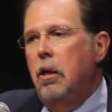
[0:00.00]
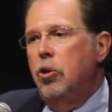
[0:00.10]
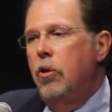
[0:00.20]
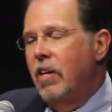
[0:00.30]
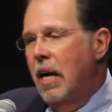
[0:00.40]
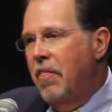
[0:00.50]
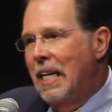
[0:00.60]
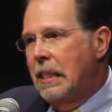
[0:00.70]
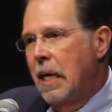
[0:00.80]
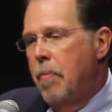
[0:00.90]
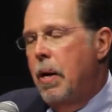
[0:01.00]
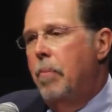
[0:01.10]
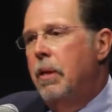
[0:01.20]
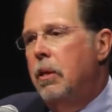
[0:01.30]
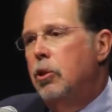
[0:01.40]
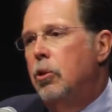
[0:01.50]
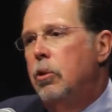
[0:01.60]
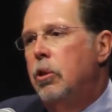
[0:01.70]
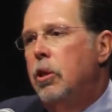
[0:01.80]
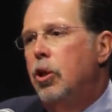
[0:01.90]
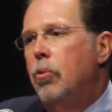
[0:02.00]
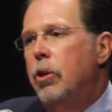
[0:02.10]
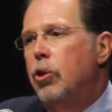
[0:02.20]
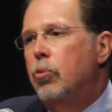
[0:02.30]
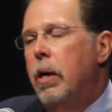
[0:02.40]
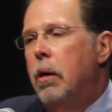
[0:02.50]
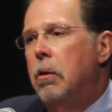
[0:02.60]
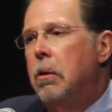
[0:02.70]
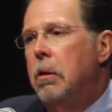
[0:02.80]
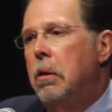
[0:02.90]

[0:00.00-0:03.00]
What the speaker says: So you've got that time element that's to deal with as well.